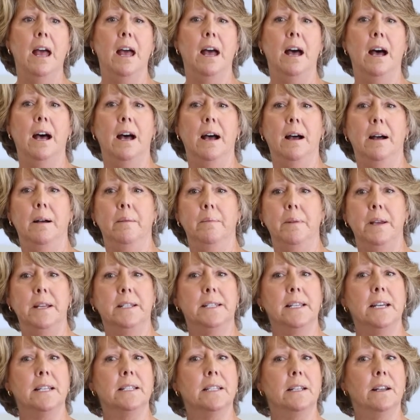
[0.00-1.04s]
It
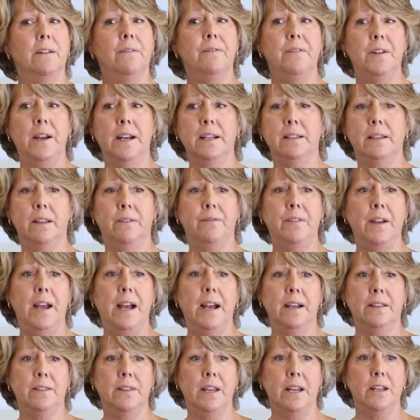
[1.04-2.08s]
doesn't affect the
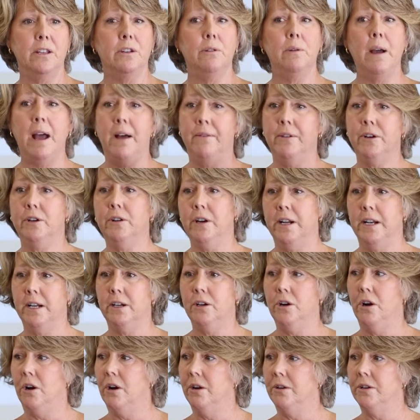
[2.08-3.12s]
fact that you have a credit
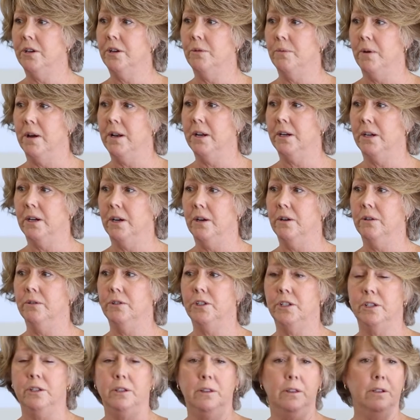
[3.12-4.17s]
card and you want to go
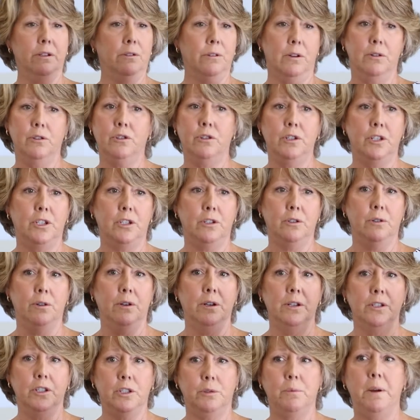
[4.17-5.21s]
to the grocery
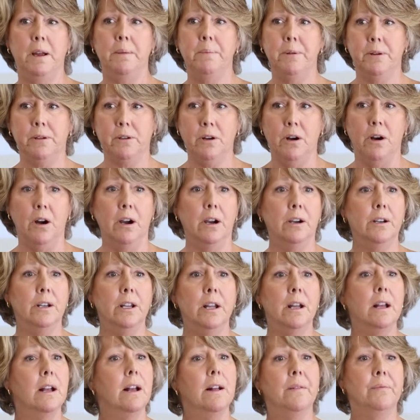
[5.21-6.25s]
store and swipe your card.
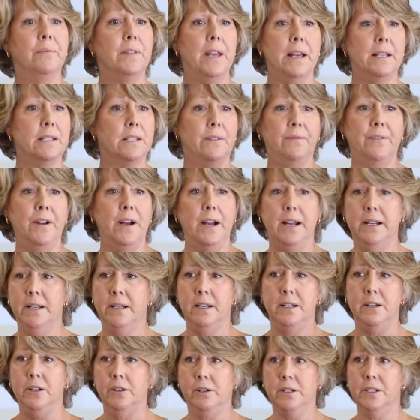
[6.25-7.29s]
That's
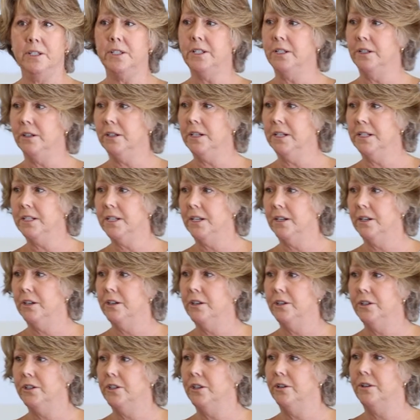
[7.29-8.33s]
fine. You can still
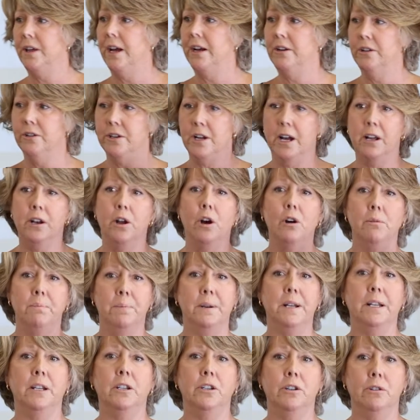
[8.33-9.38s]
continue to do that. You're not
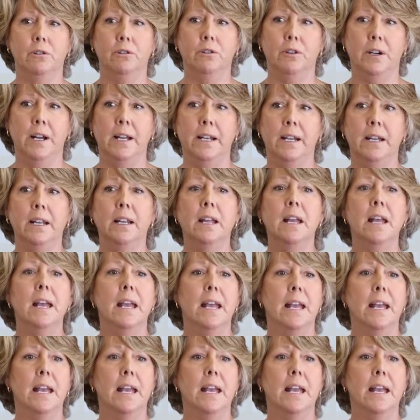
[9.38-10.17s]
opening new credit.